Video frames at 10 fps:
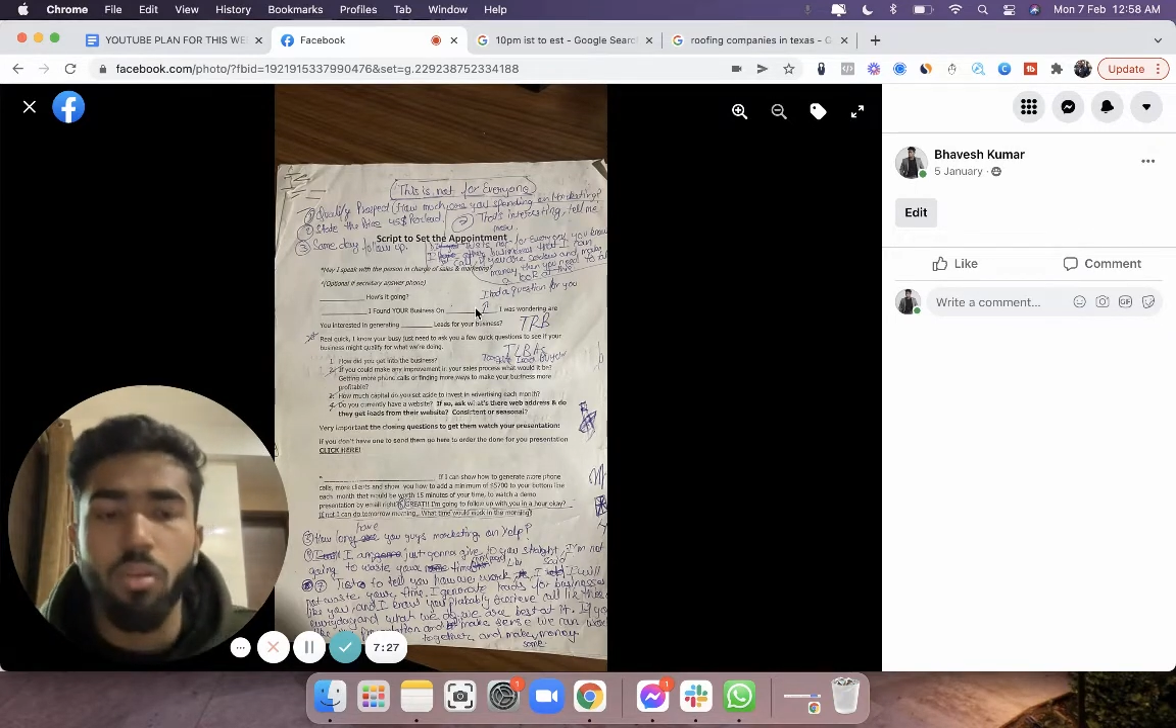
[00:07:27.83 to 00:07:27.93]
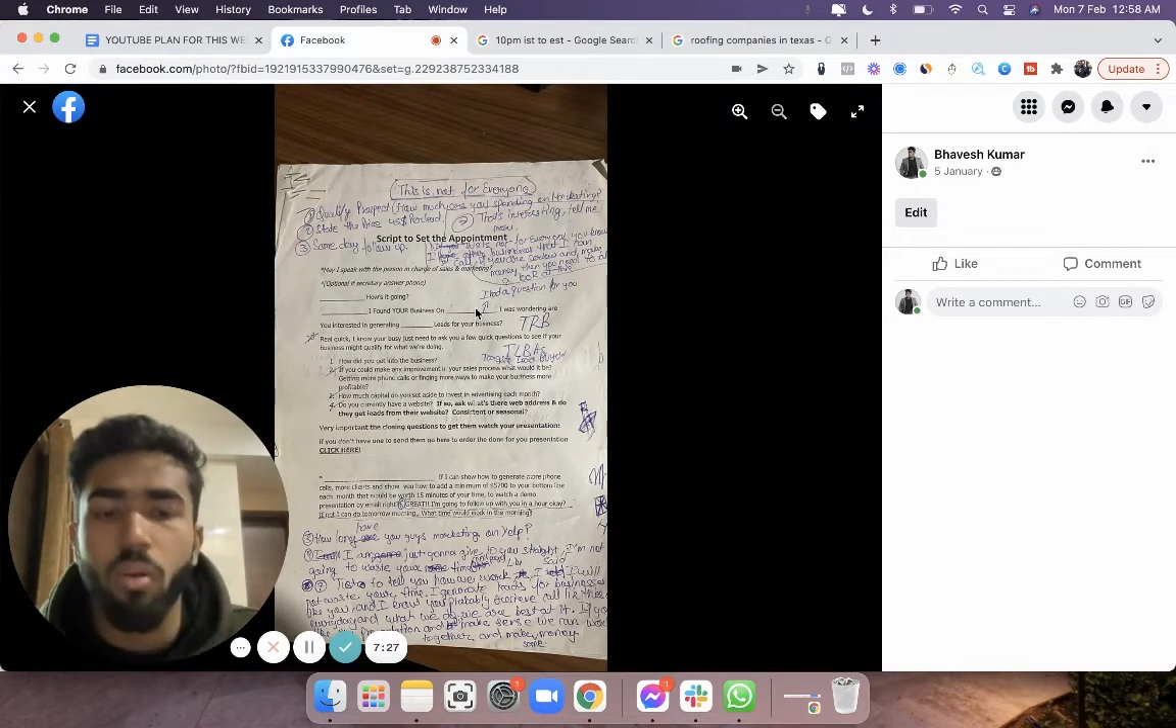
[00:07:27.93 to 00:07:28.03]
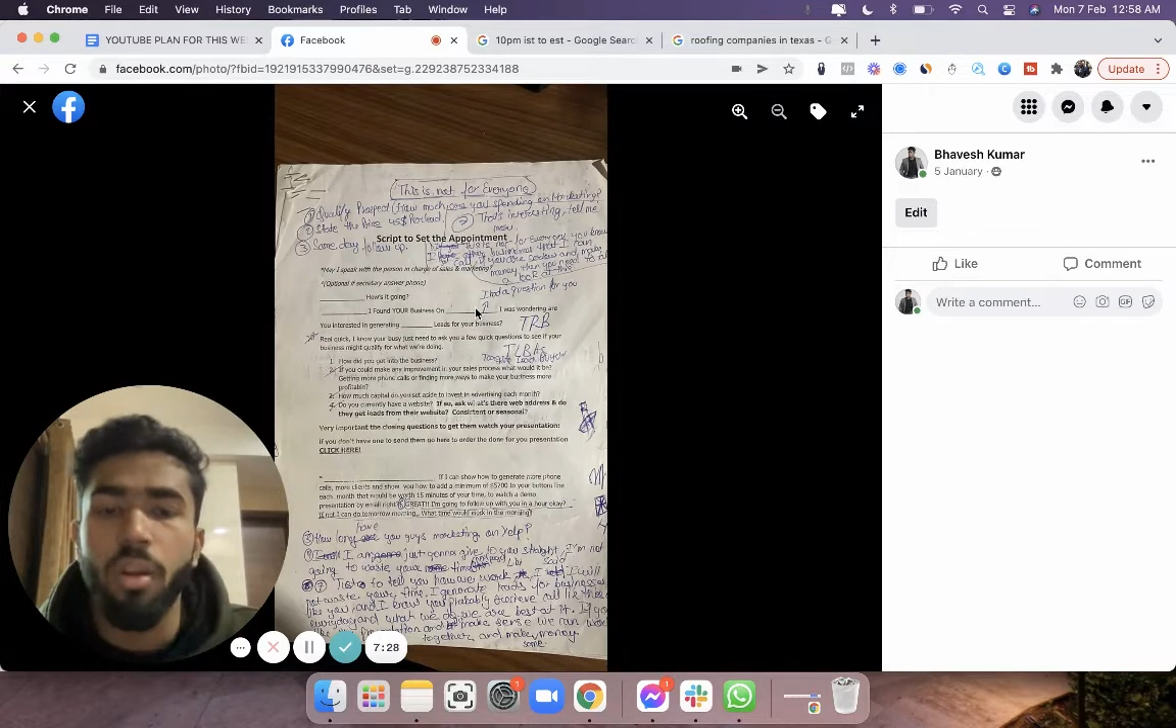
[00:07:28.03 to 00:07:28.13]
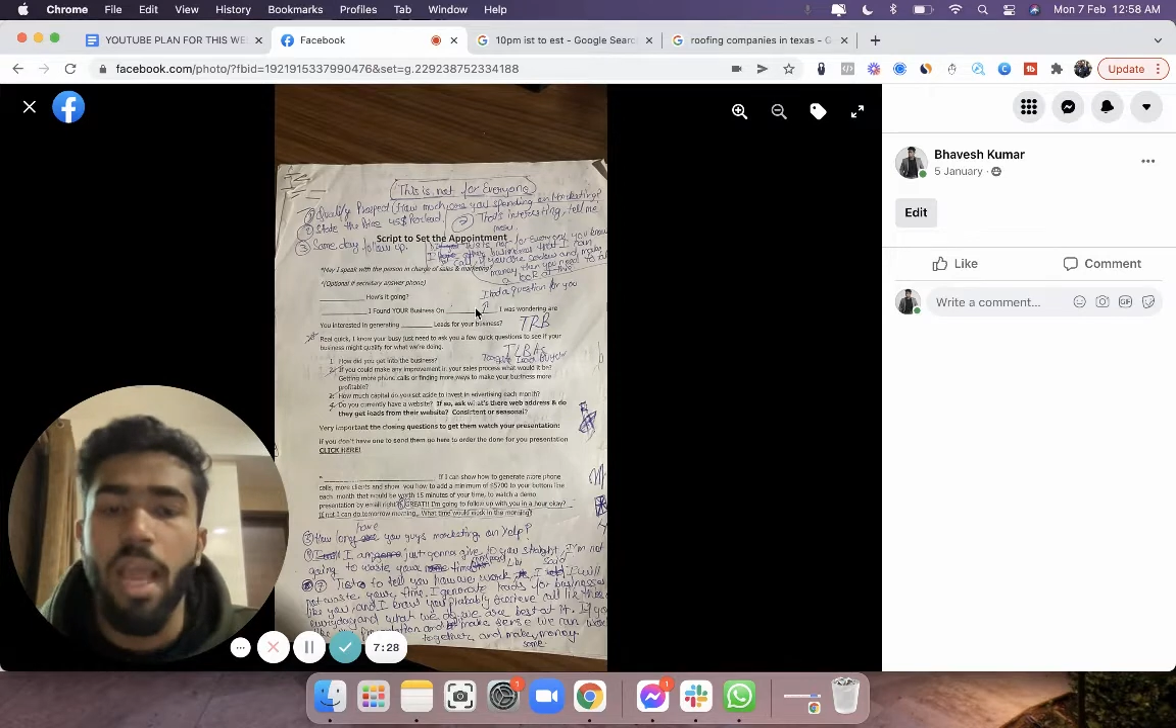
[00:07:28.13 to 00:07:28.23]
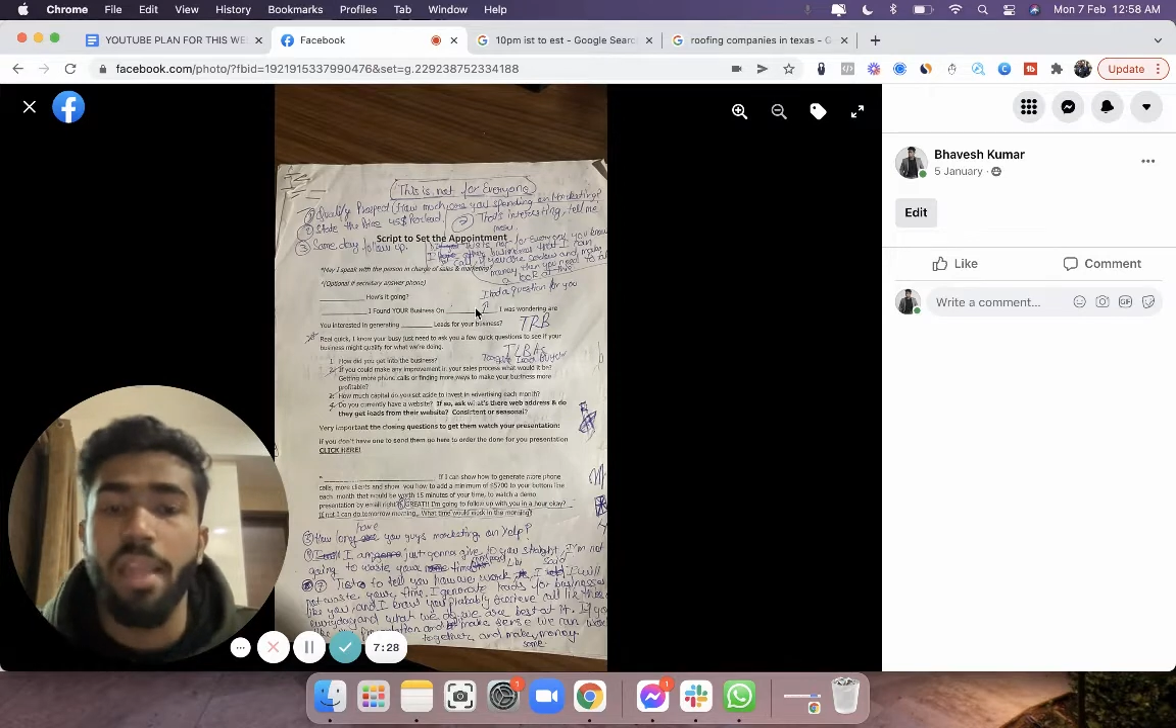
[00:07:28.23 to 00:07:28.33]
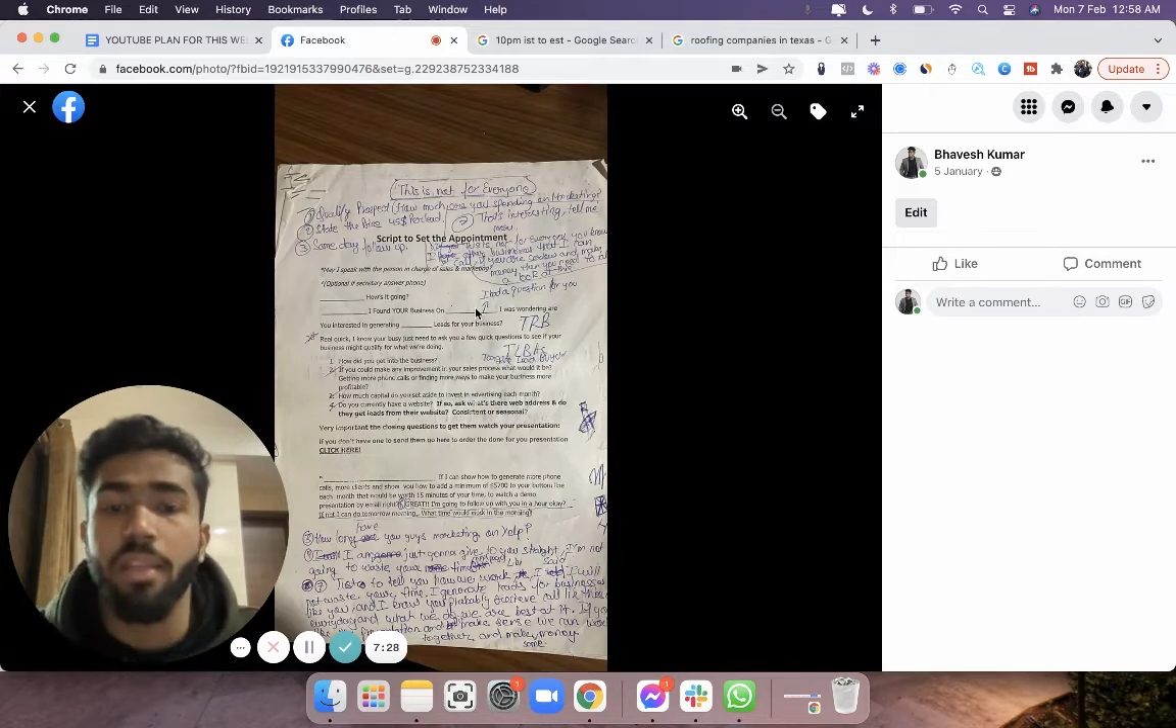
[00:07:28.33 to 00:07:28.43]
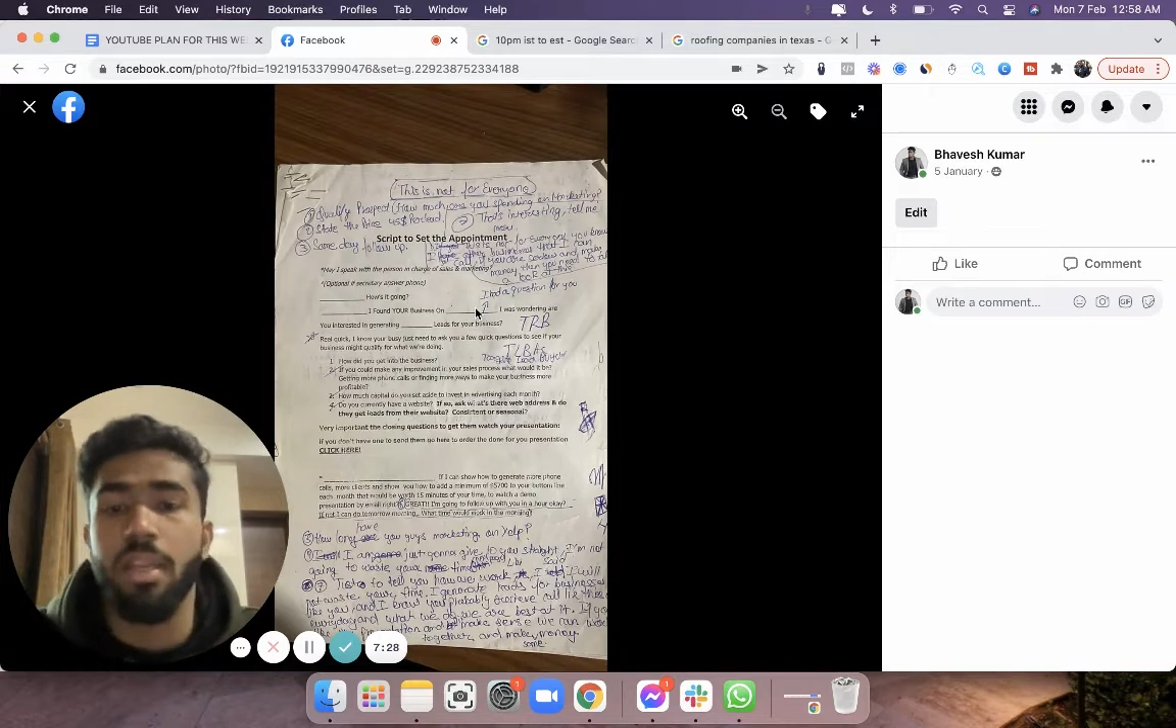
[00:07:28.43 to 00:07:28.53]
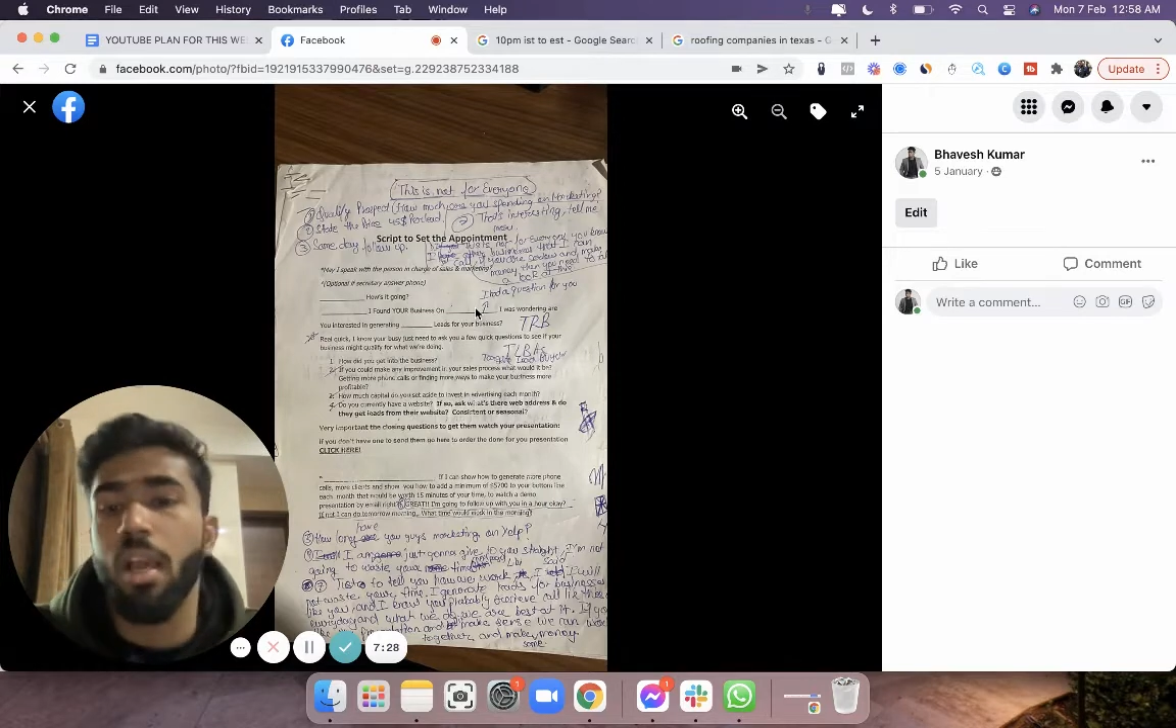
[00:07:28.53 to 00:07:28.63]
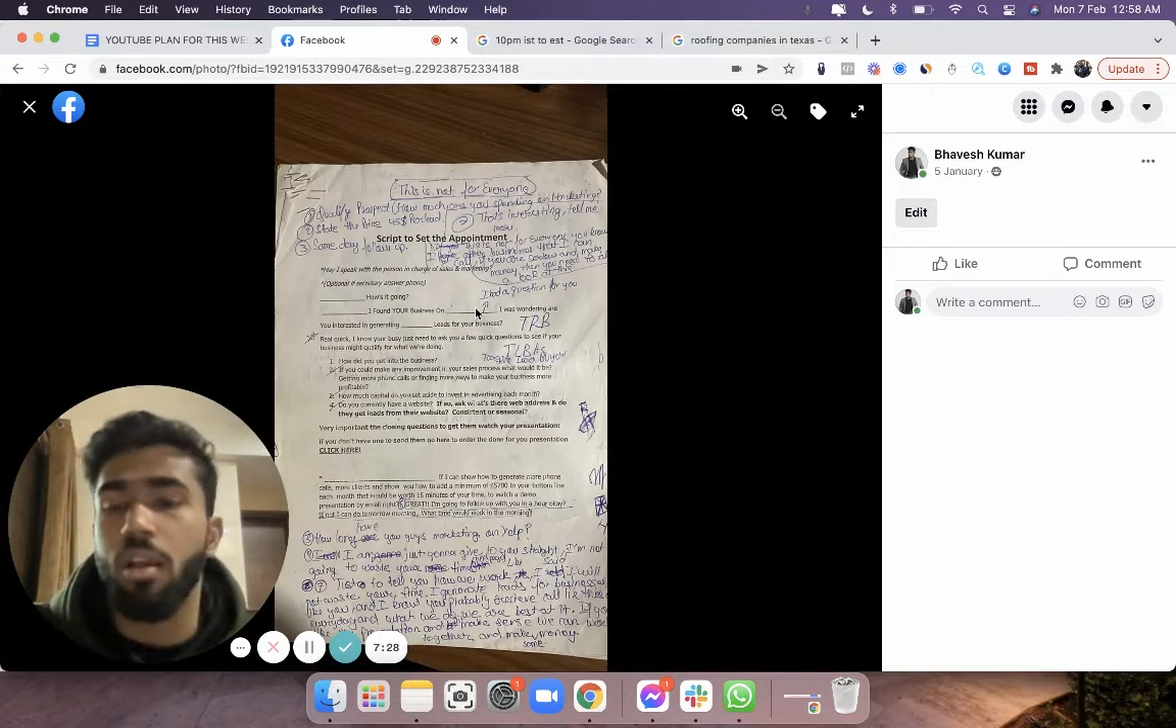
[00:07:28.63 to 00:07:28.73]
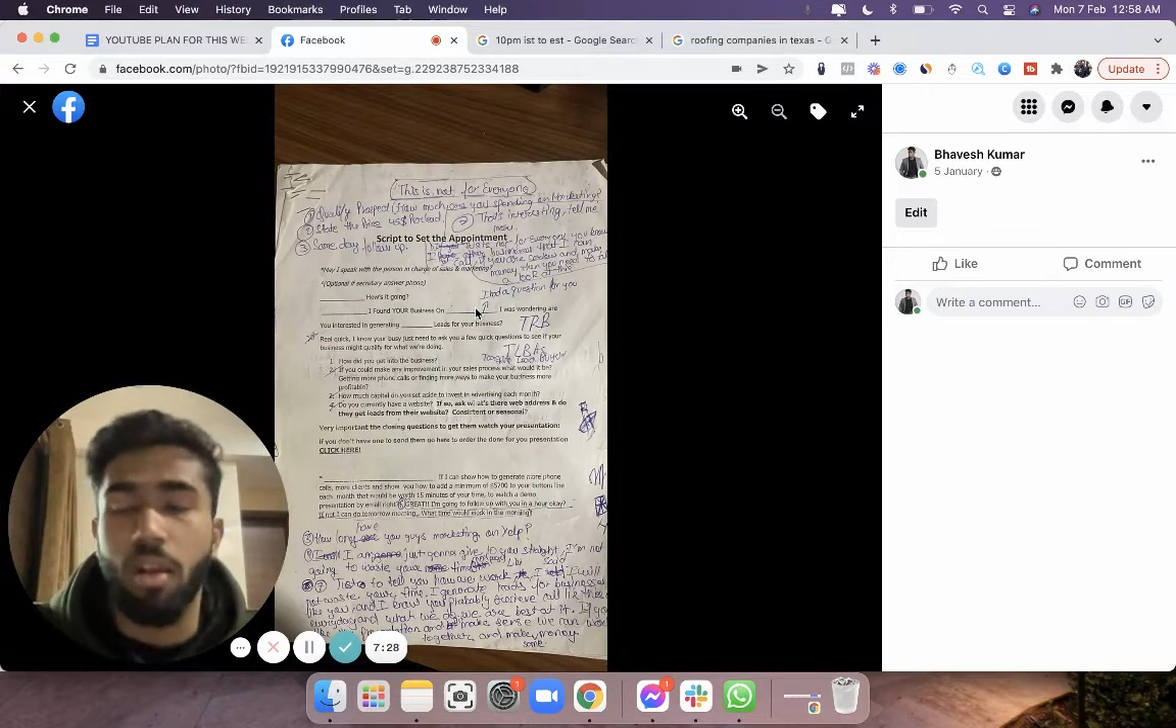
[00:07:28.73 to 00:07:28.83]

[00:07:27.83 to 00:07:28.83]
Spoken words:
good, and yeah,